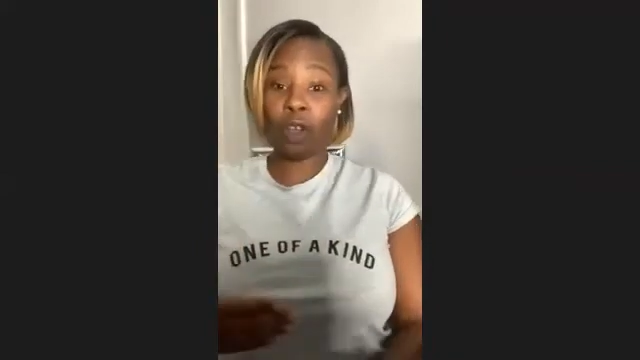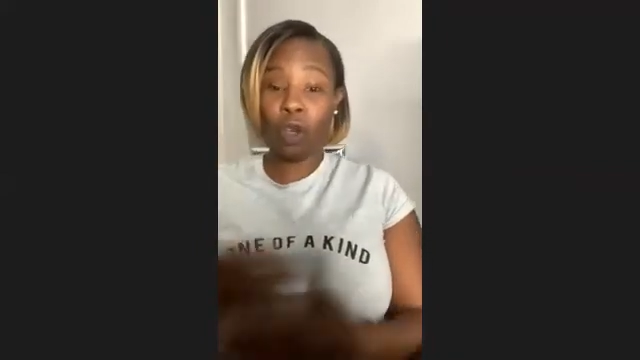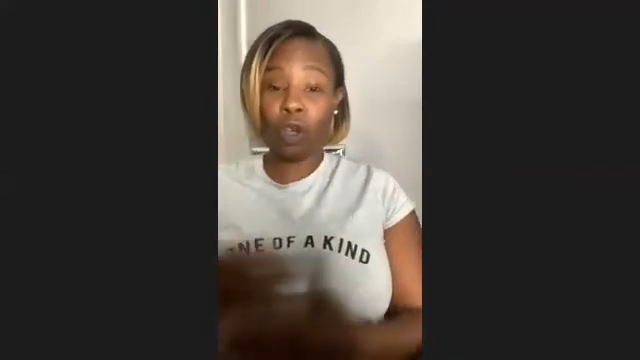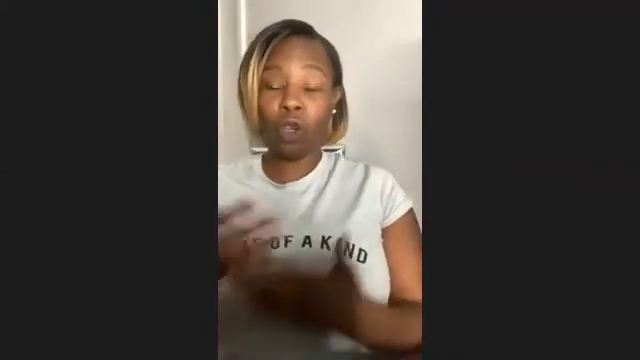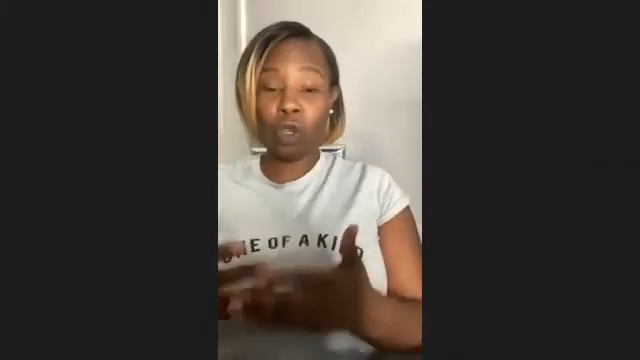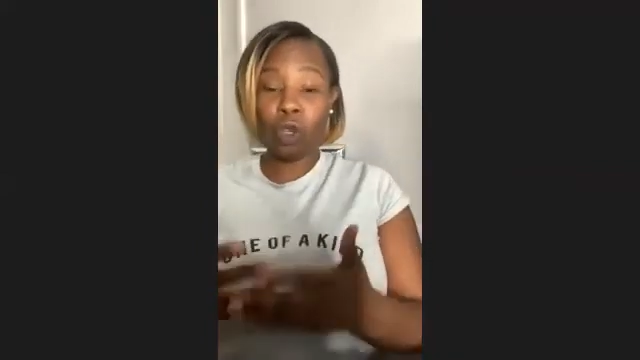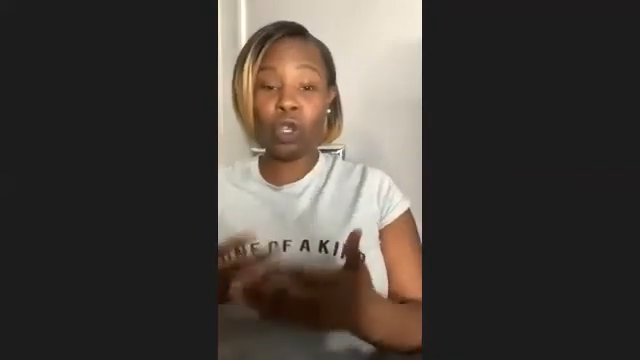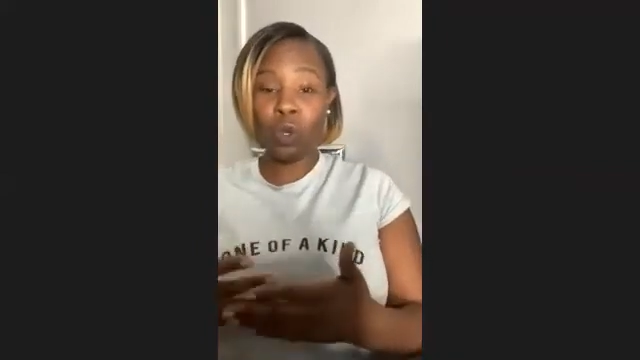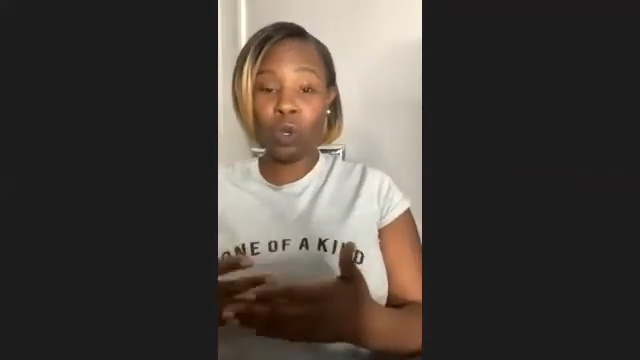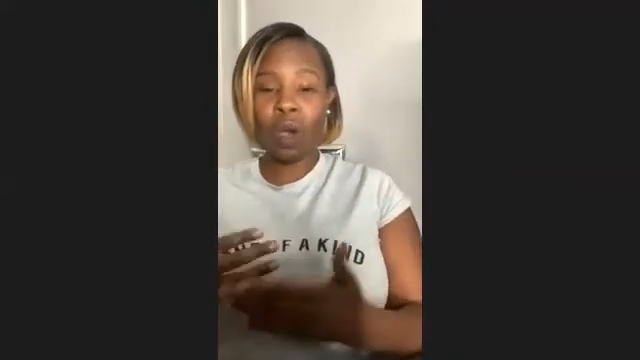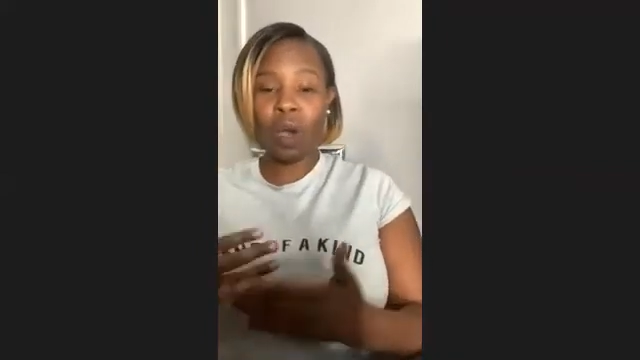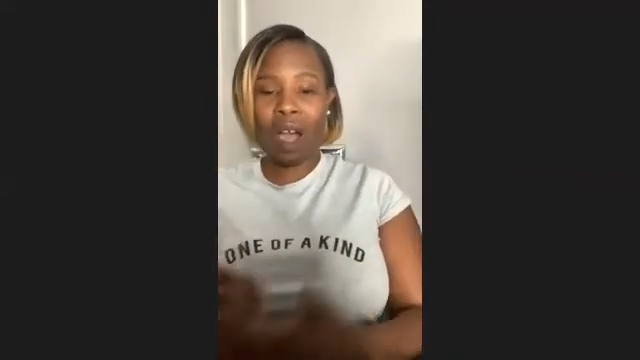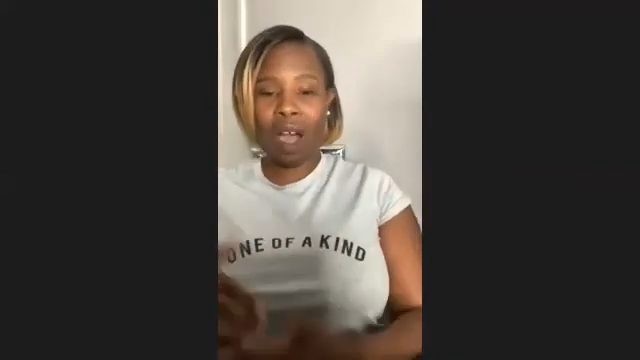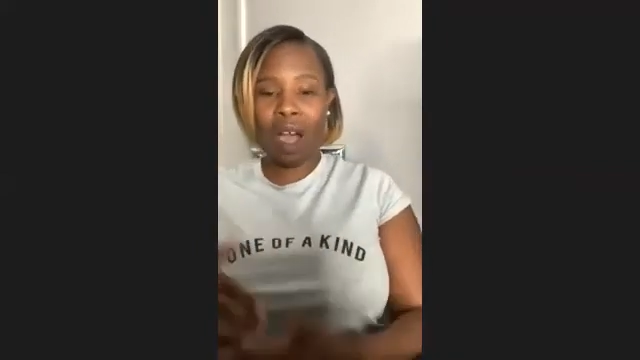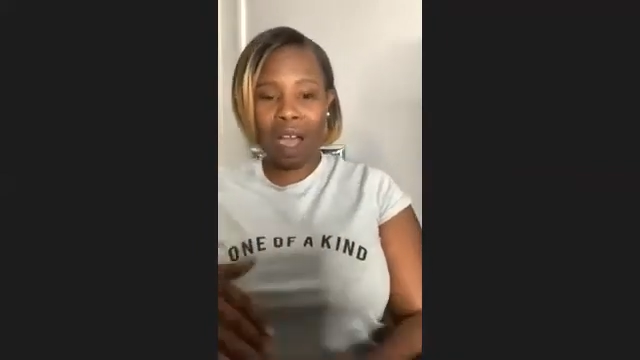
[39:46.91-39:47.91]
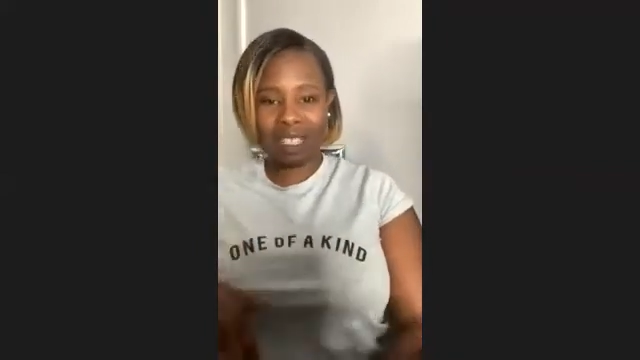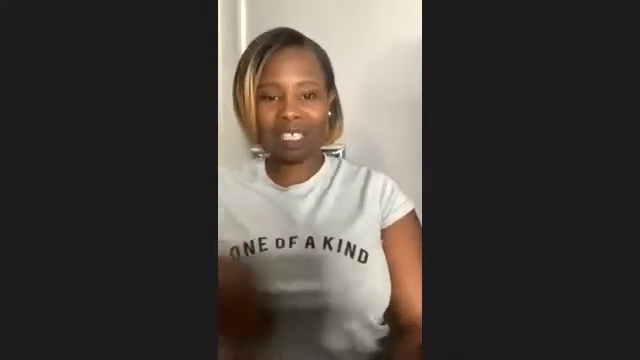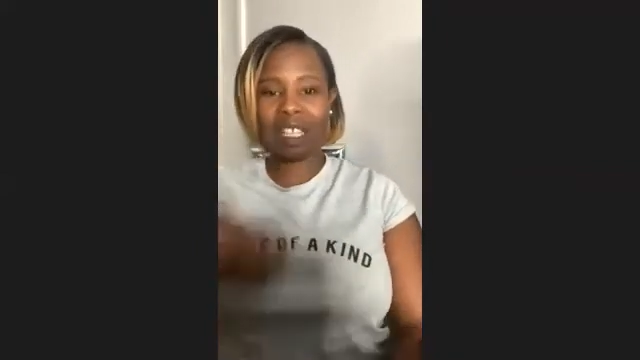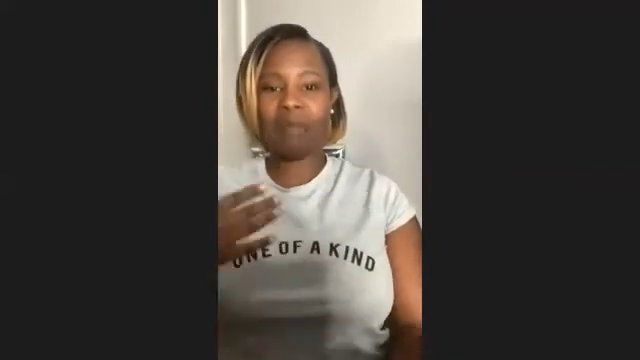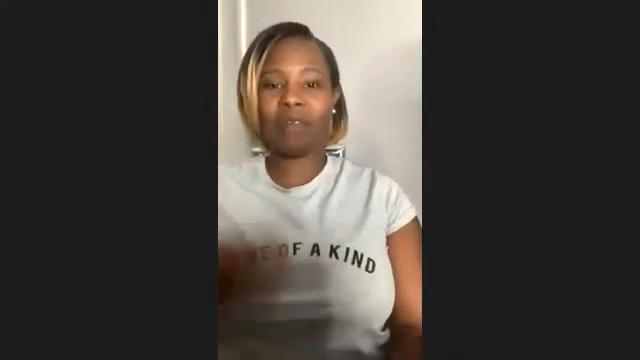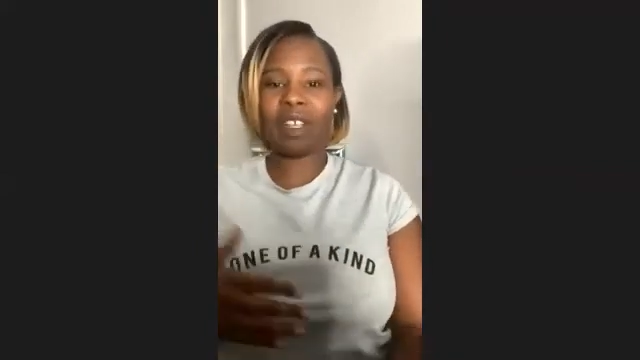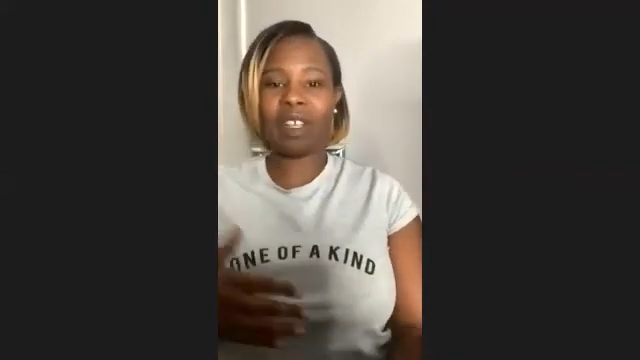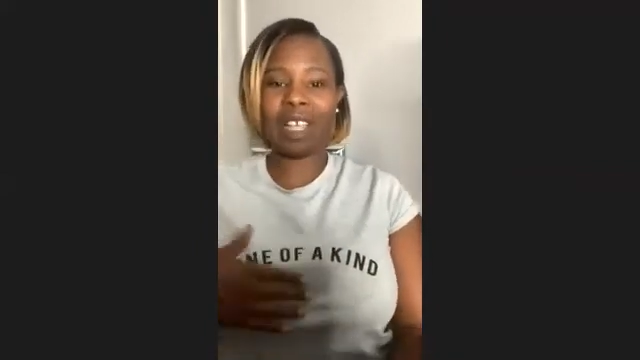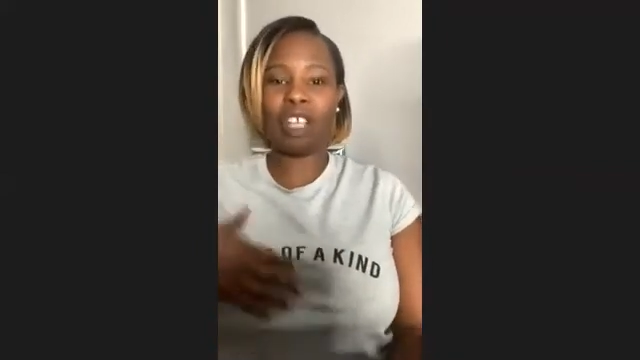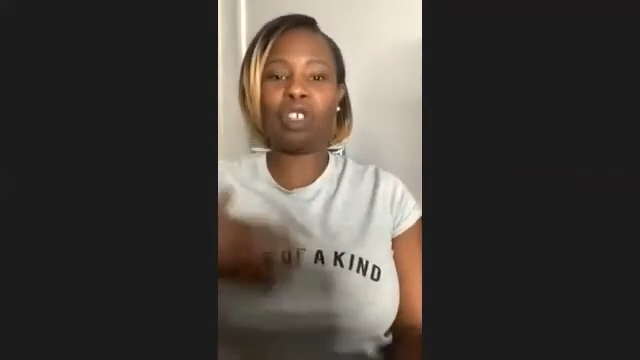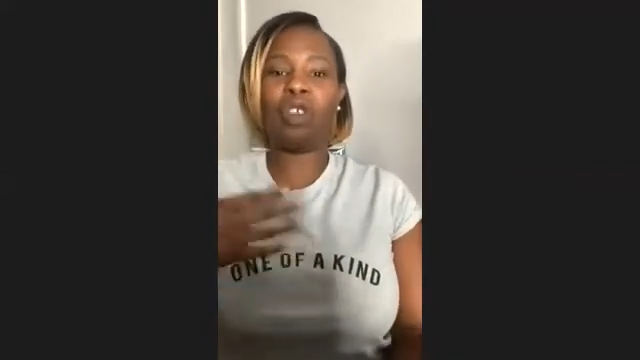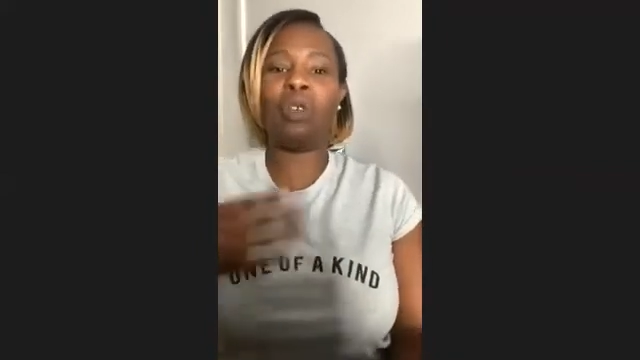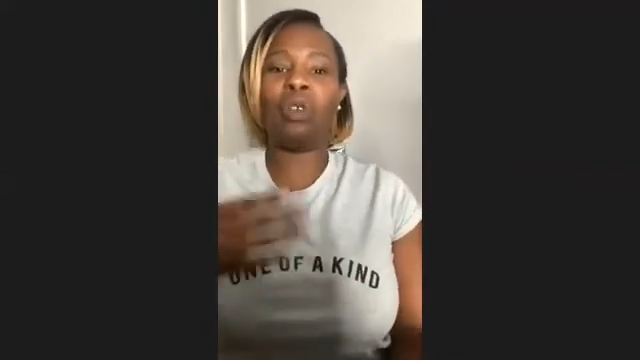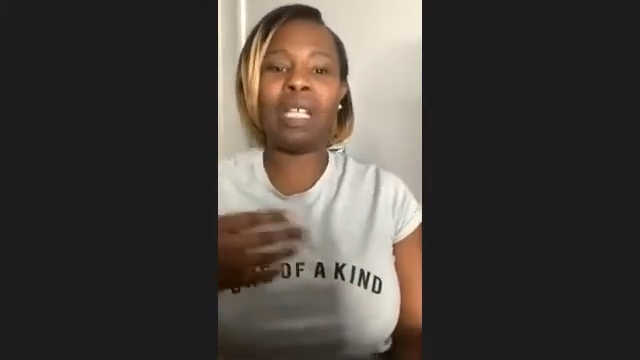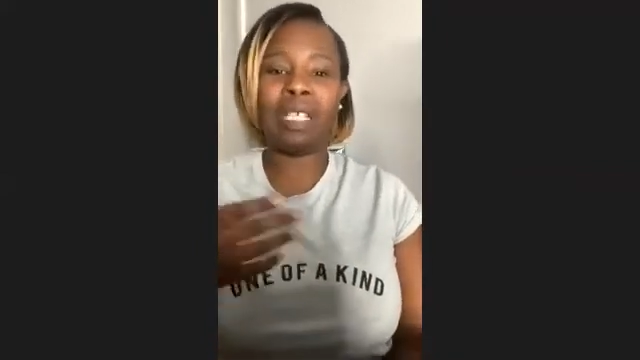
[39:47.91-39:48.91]
who you are and something that
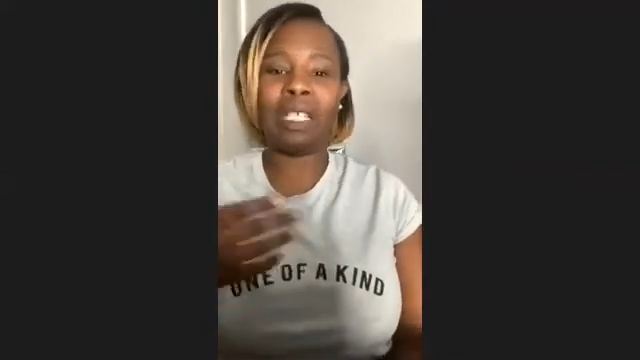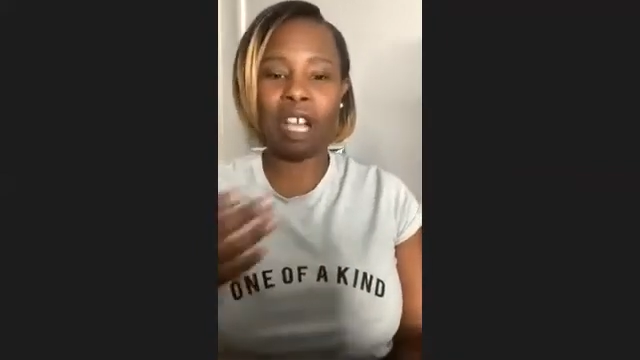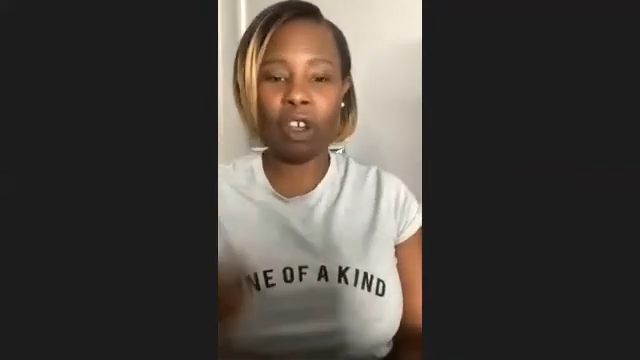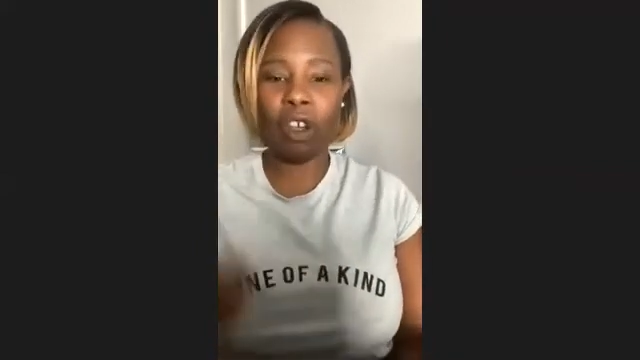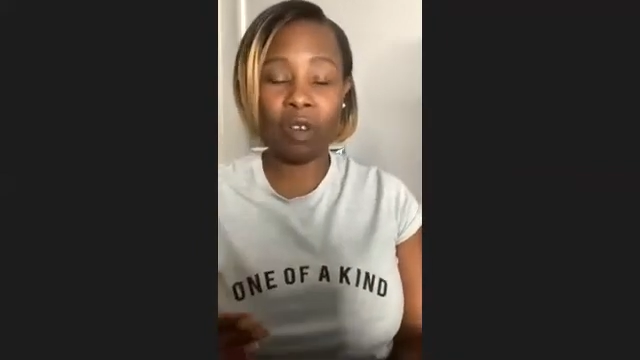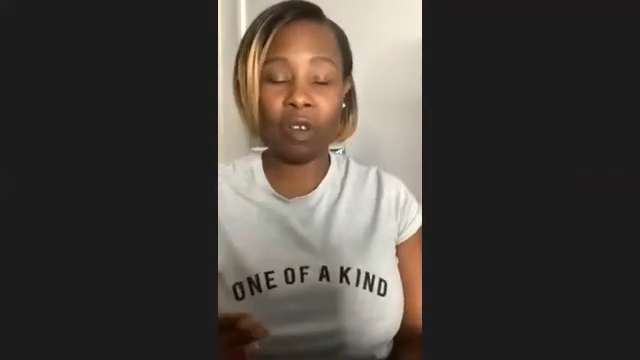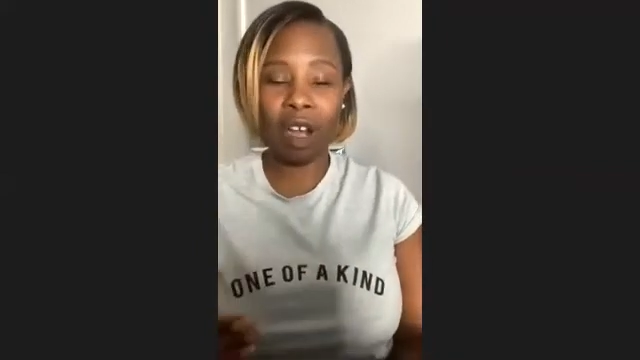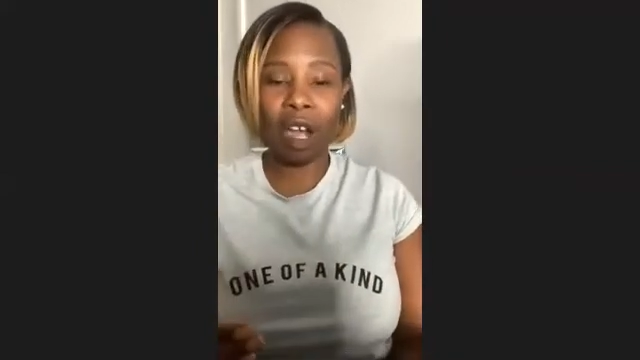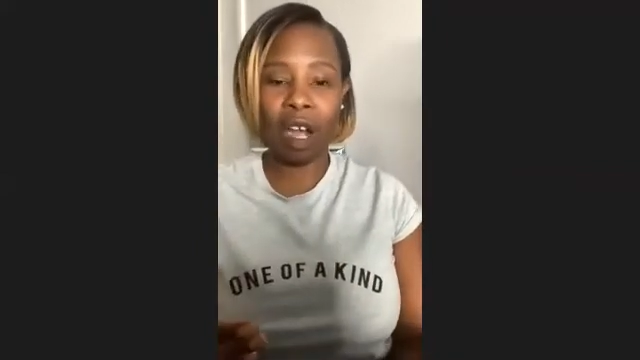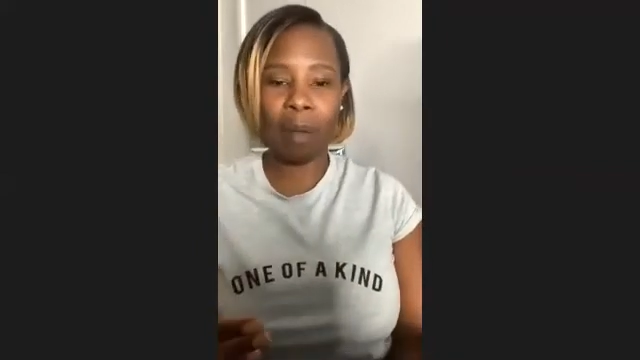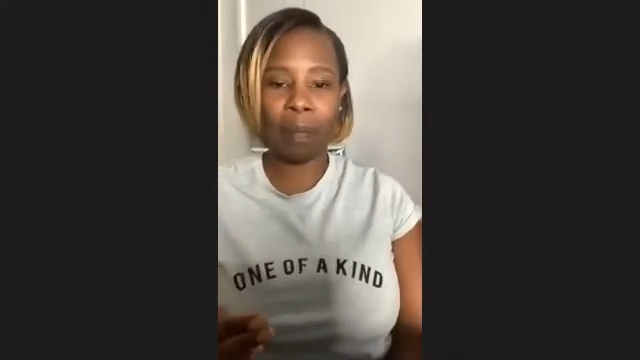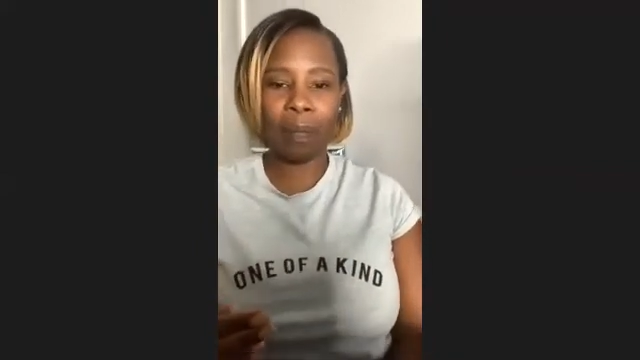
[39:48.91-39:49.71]
you need to overcome.